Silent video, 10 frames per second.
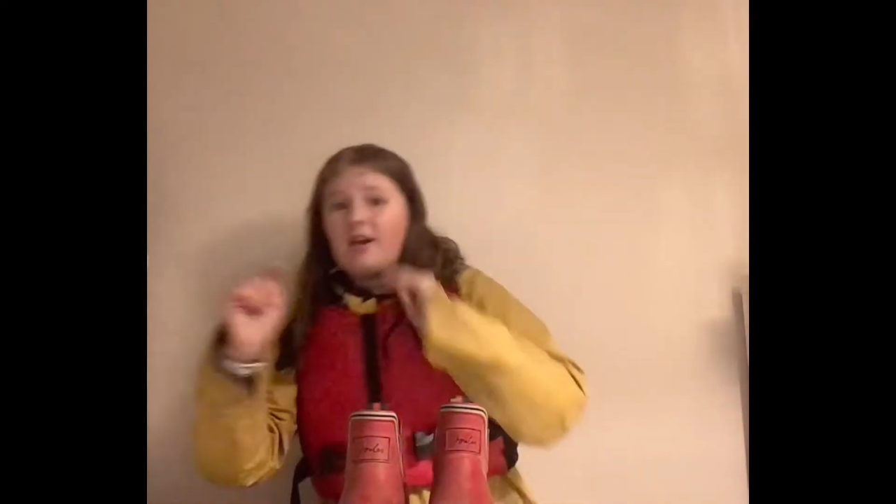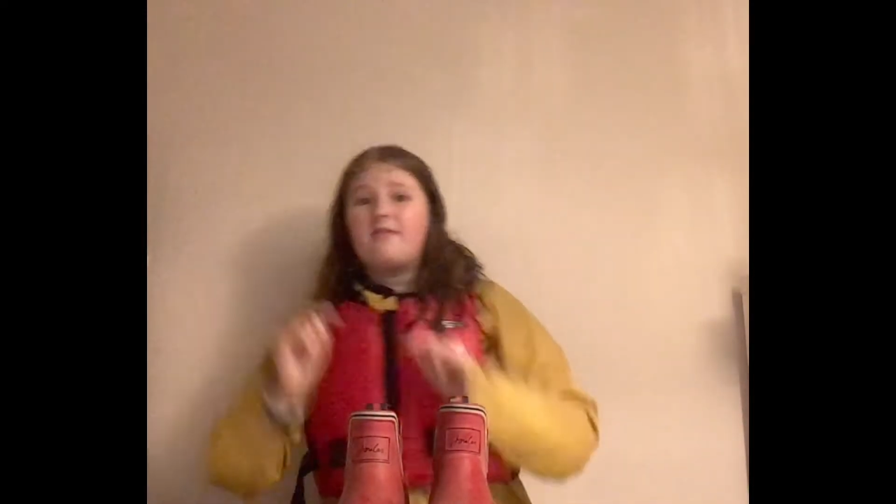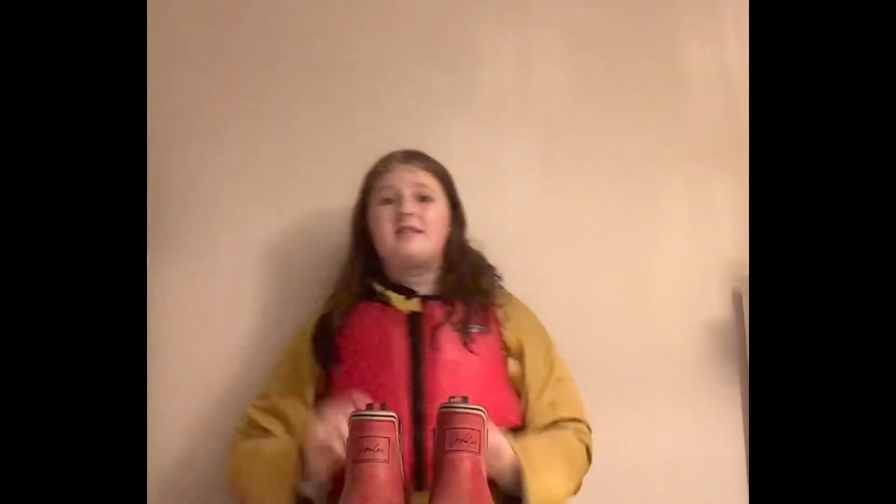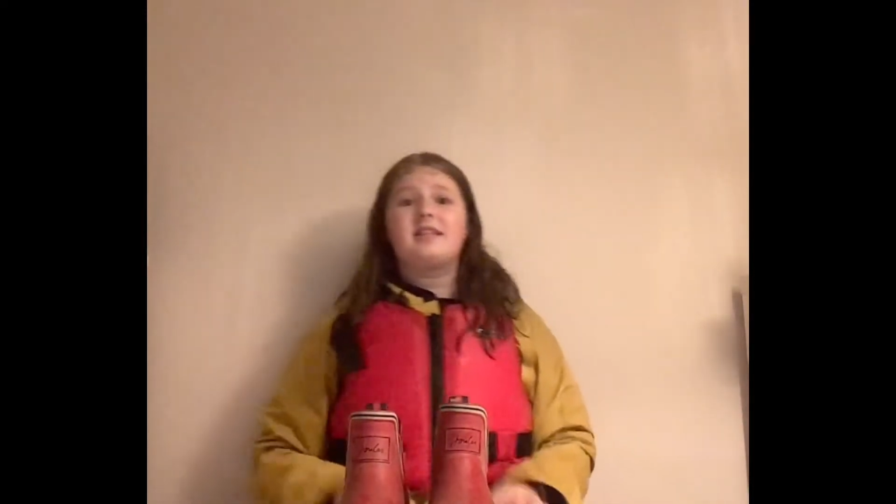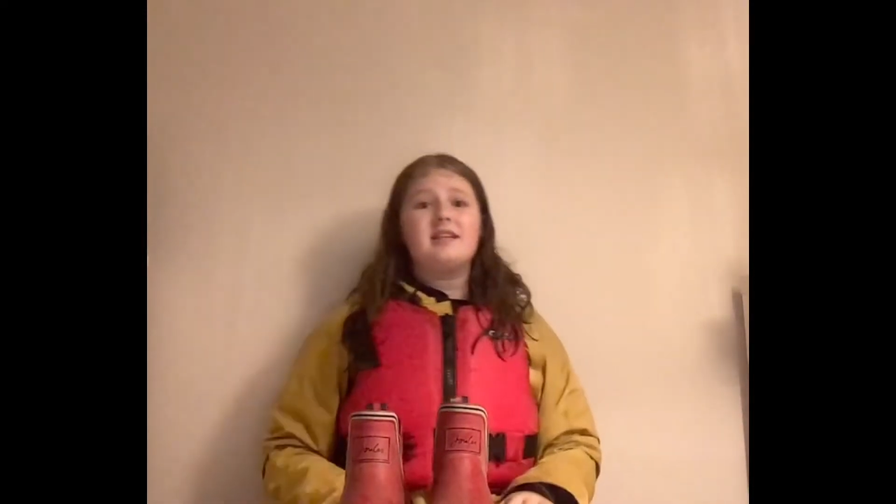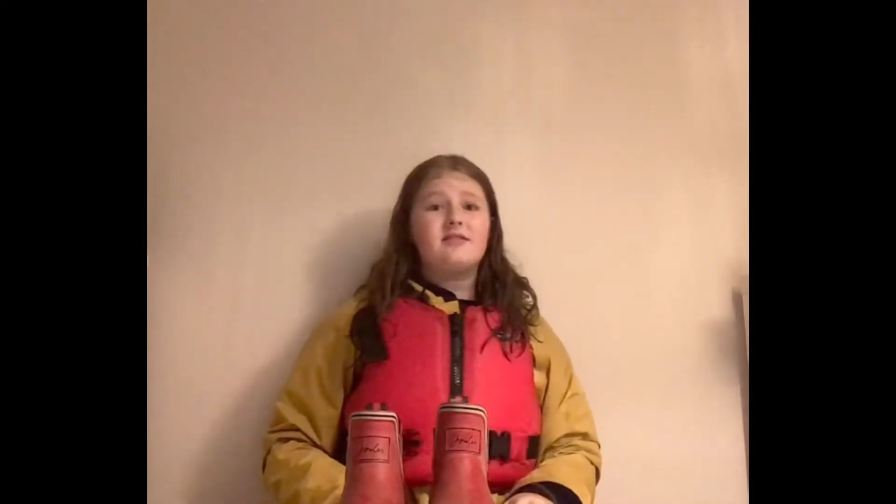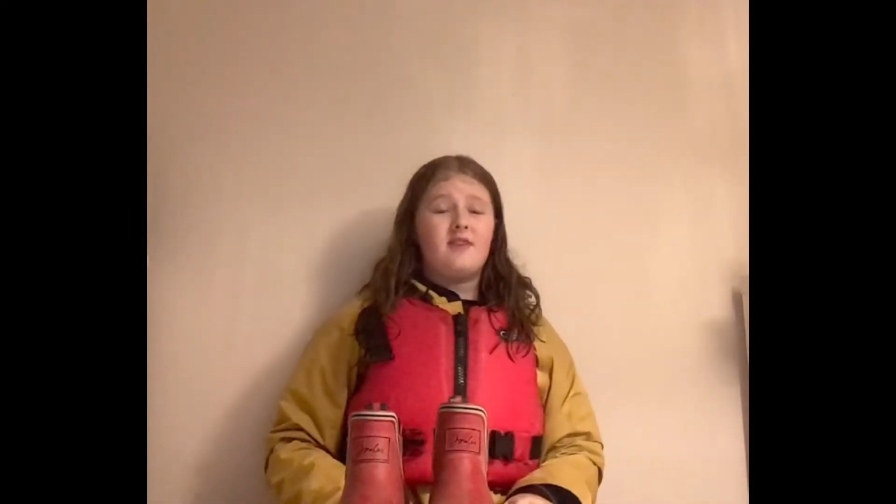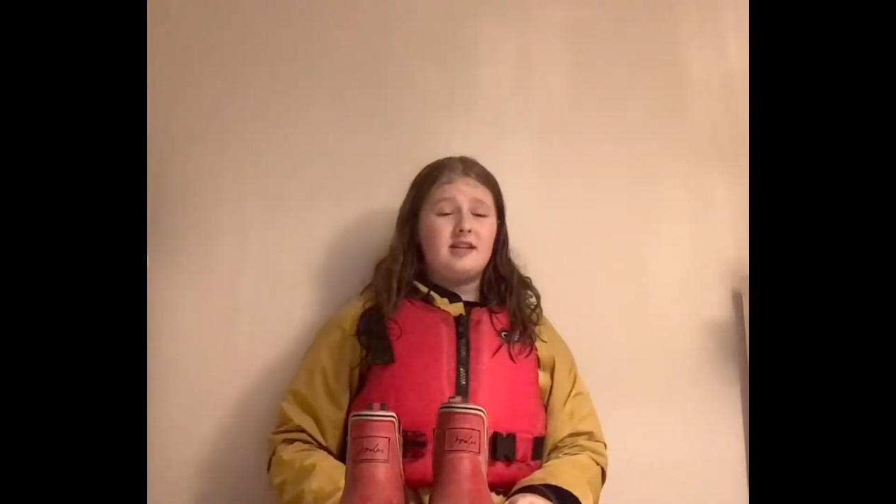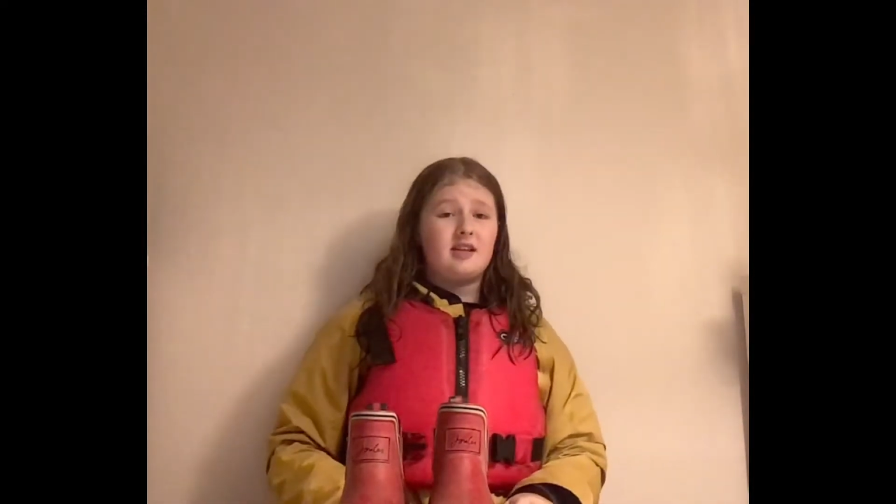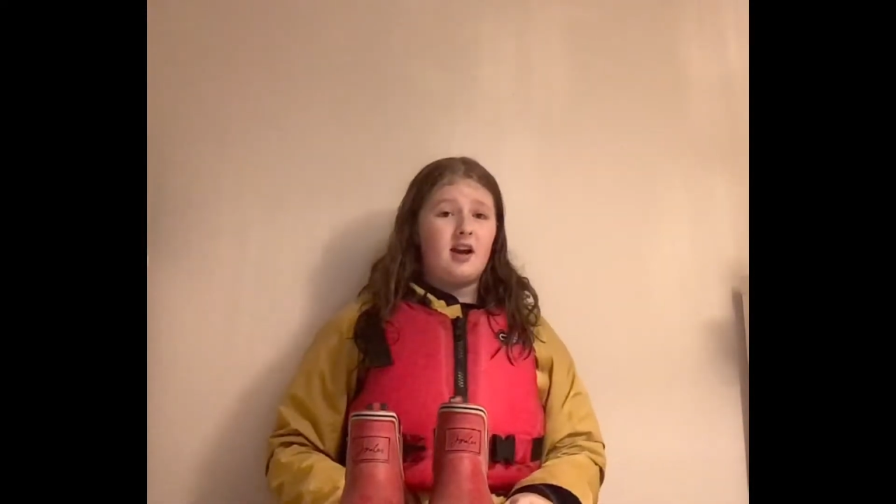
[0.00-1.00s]
to this
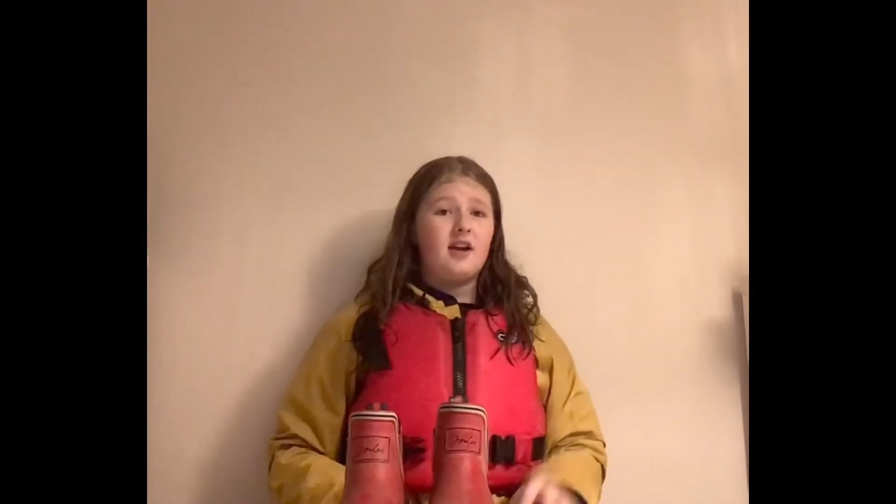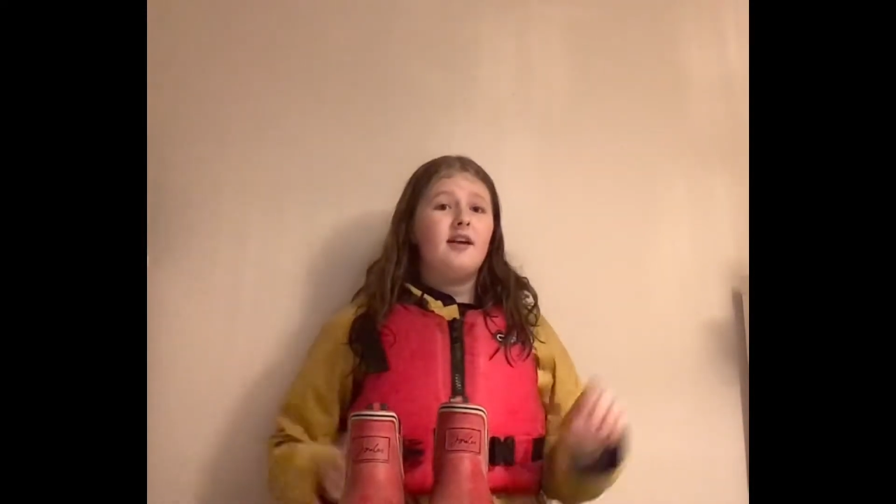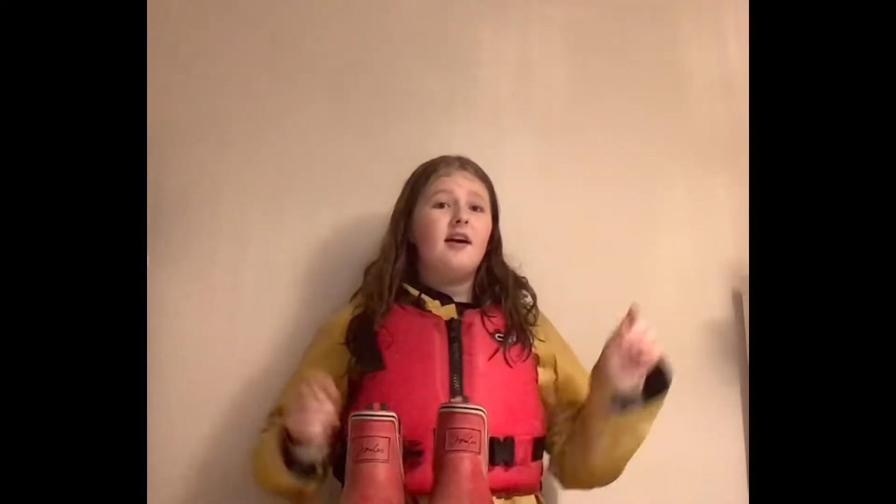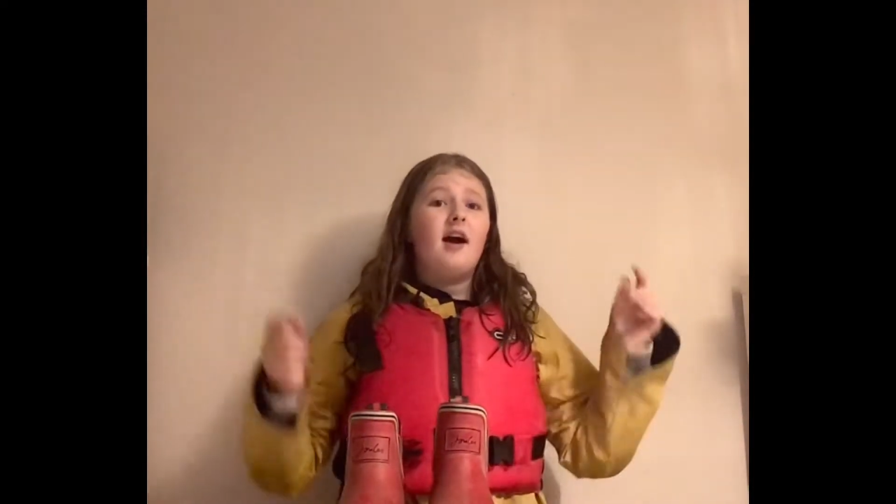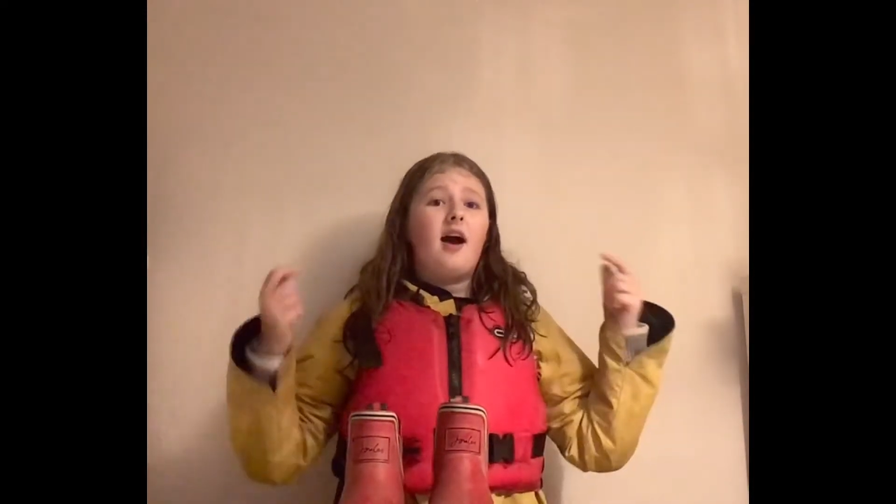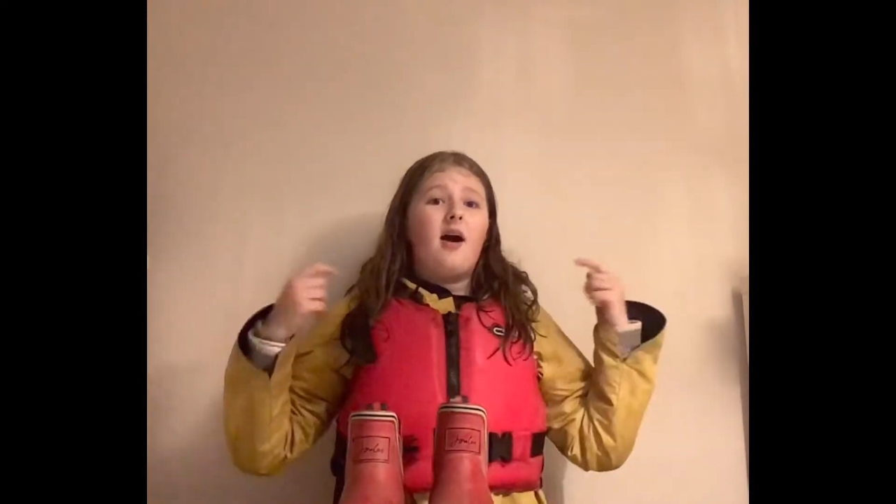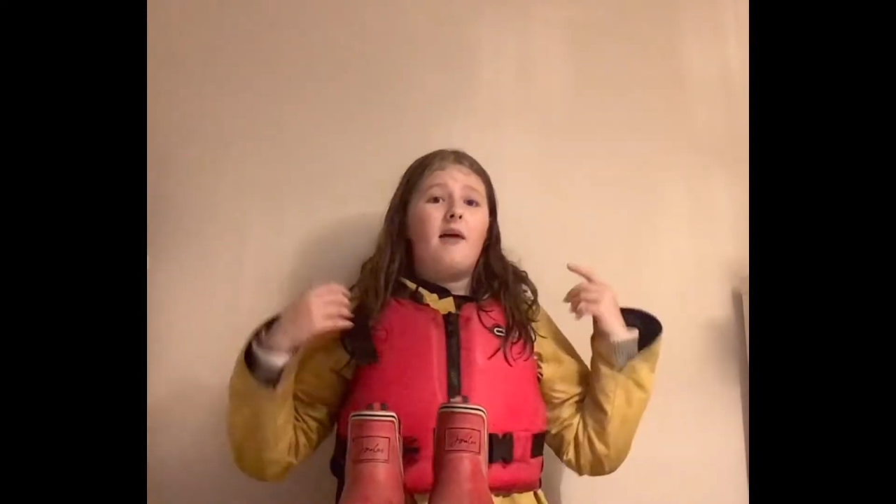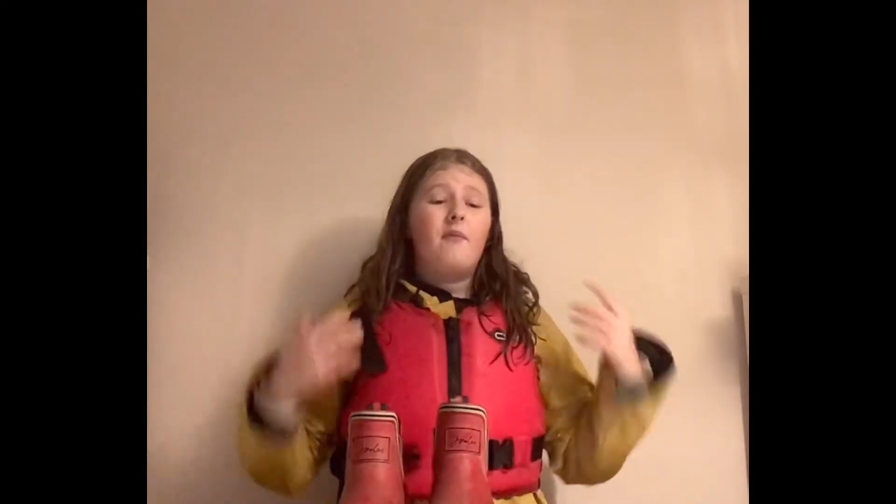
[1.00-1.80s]
video and